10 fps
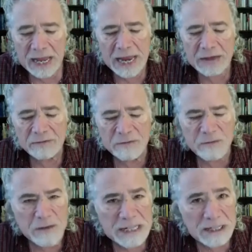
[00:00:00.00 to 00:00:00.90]
It
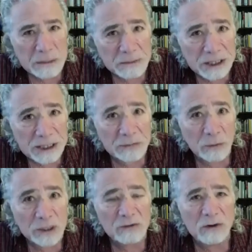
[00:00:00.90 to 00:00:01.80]
frees up, she said,
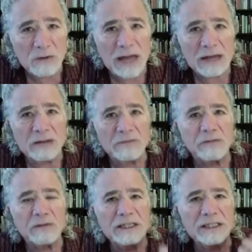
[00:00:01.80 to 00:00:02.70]
when you do that, it
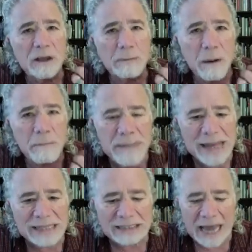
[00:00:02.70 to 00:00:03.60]
frees up
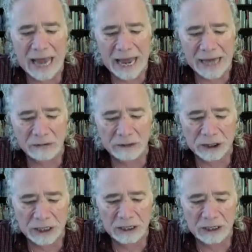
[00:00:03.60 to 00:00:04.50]
immense
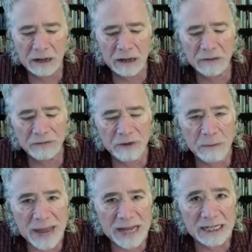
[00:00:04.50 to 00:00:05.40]
energy to
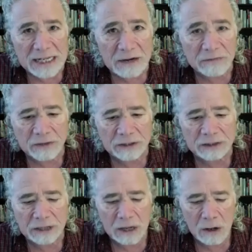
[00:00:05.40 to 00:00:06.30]
make a
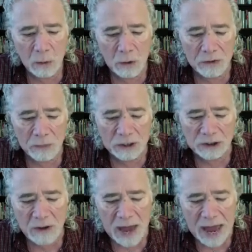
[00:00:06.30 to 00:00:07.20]
difference with what
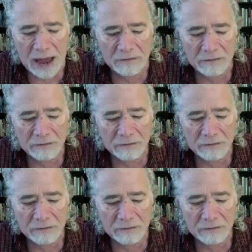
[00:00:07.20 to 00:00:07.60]
you have.